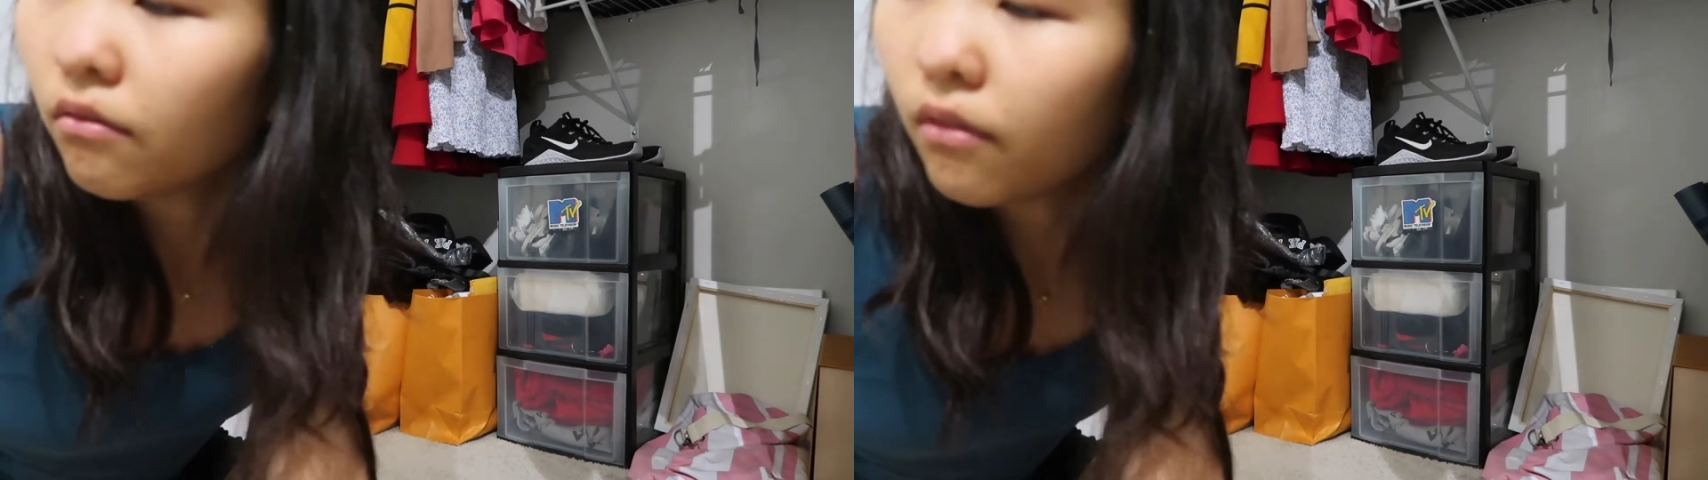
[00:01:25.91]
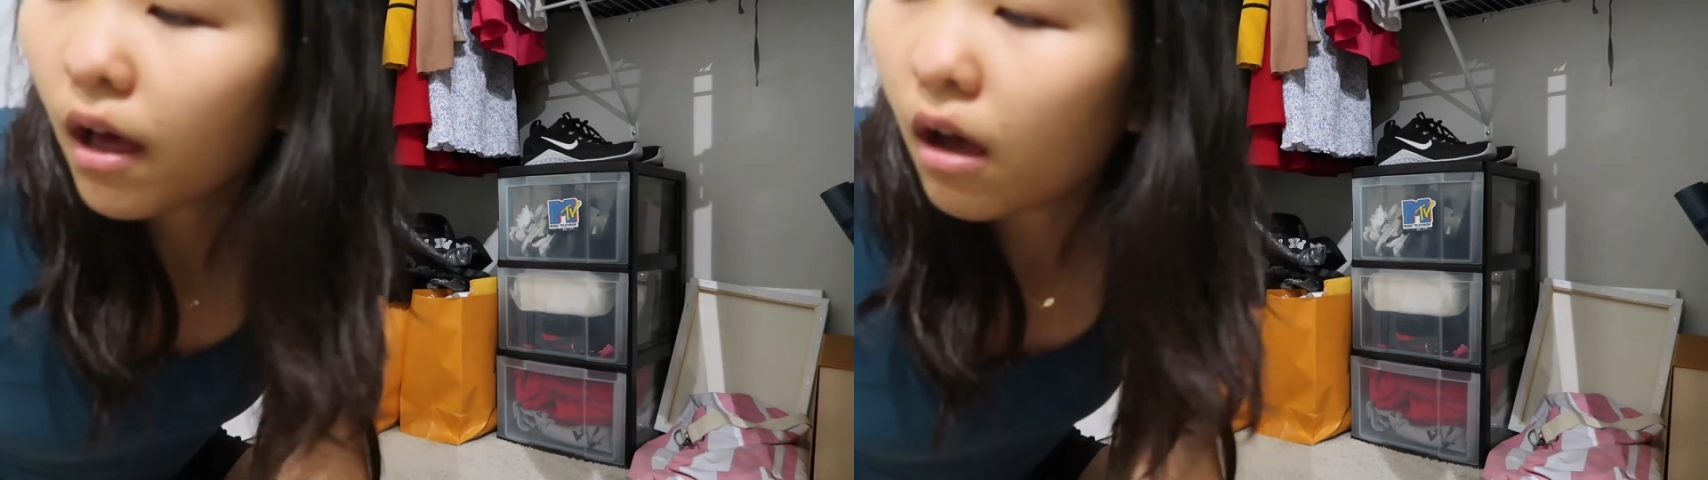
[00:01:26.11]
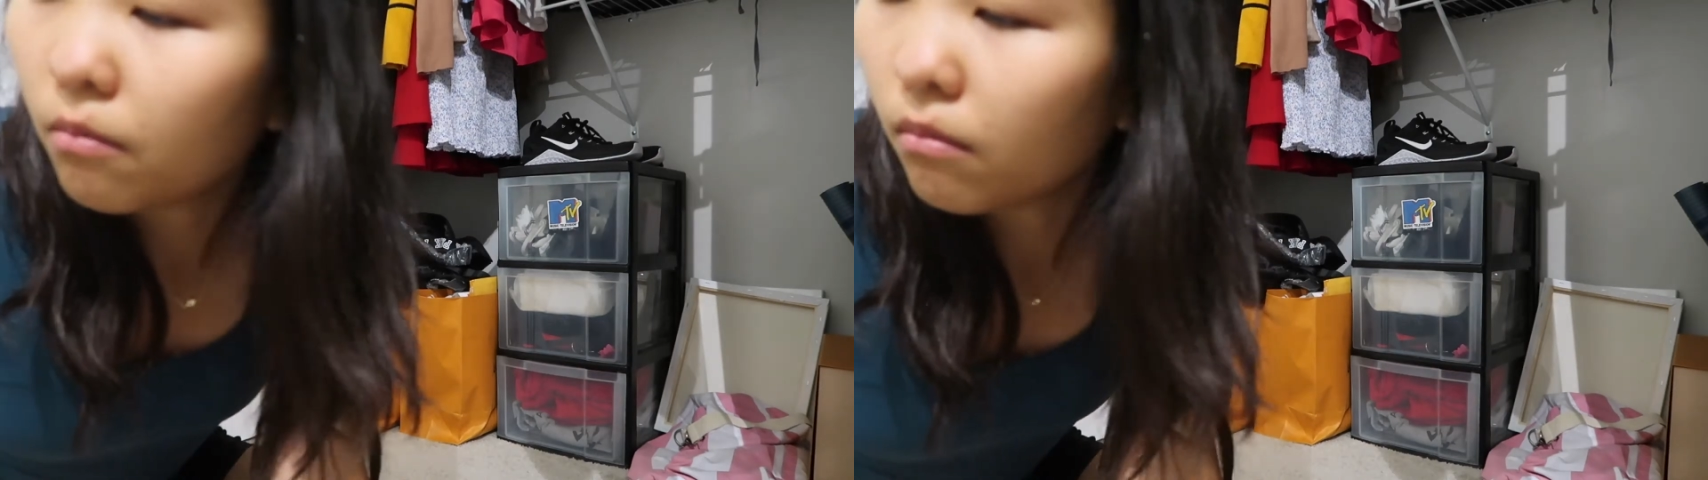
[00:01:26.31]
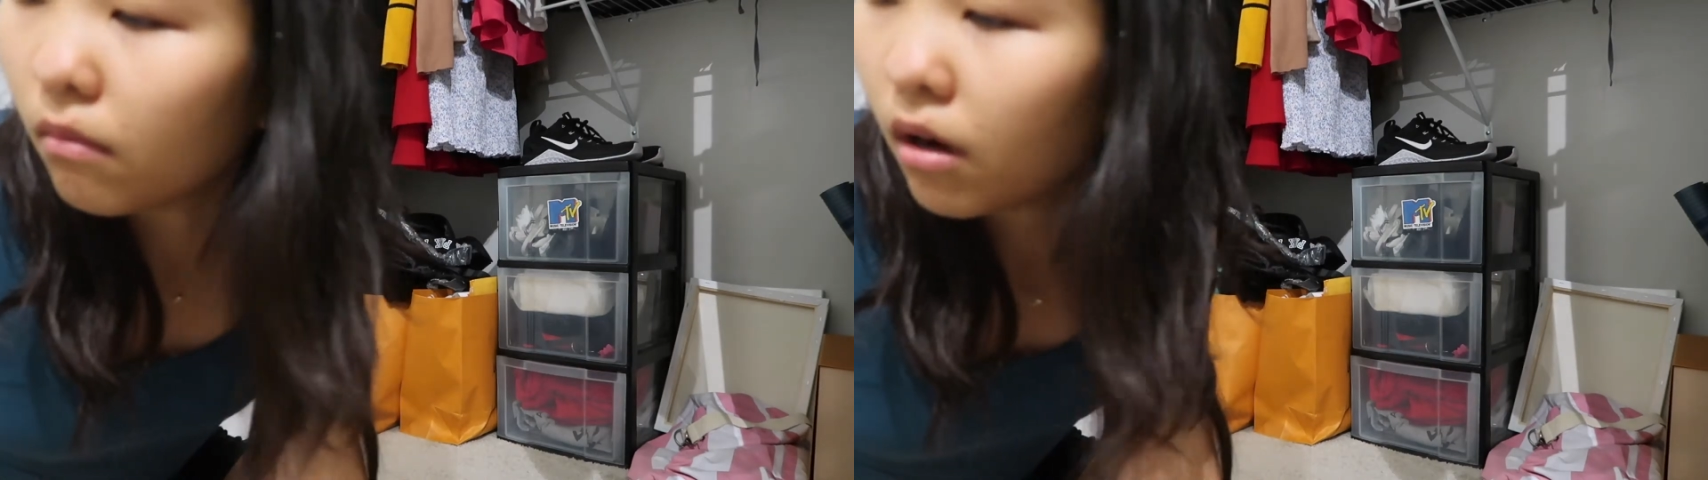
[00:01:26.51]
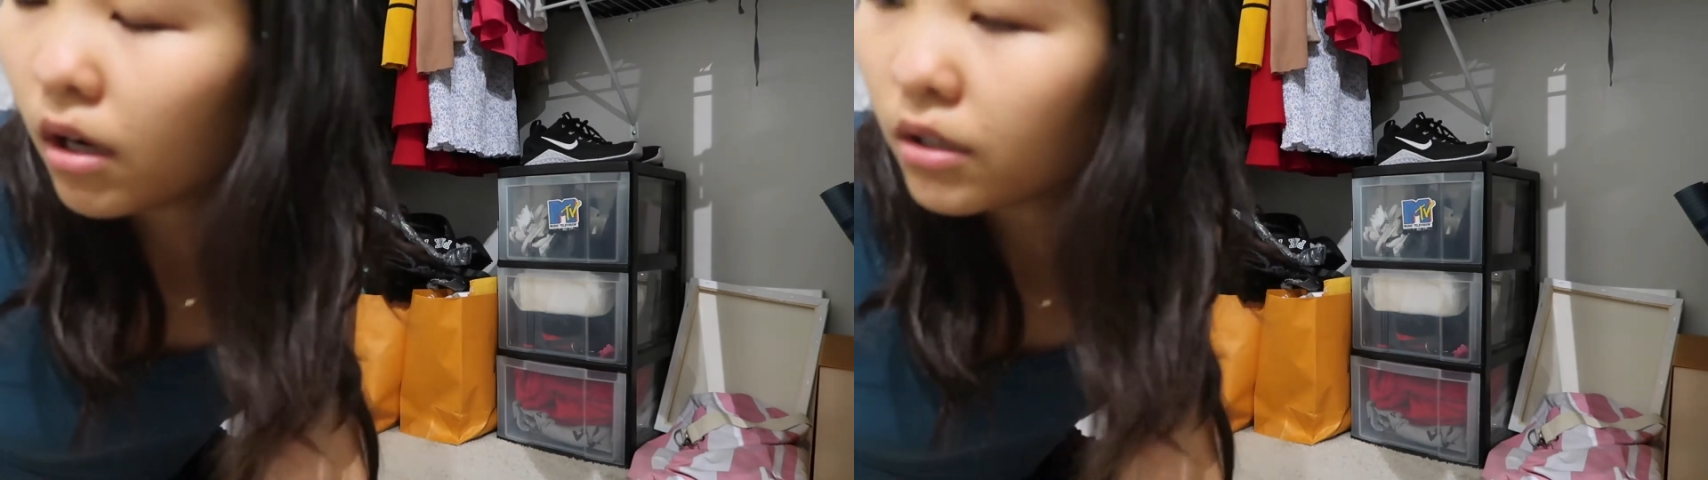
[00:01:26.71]
that
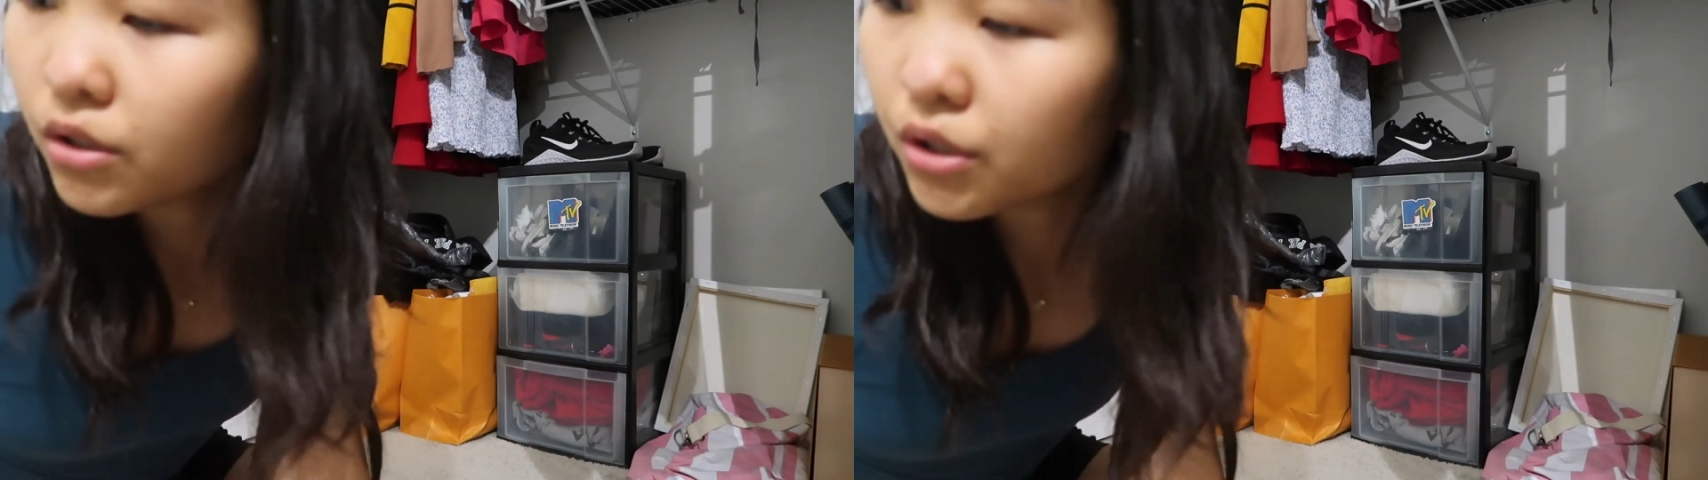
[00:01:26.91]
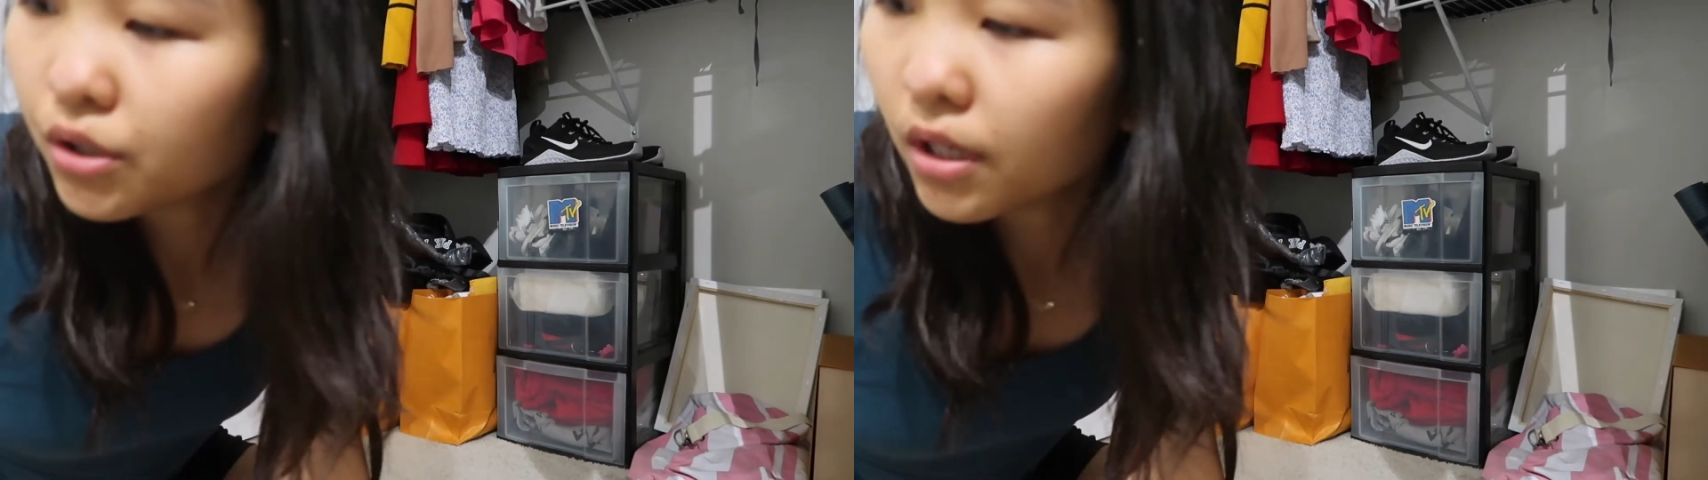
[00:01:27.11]
much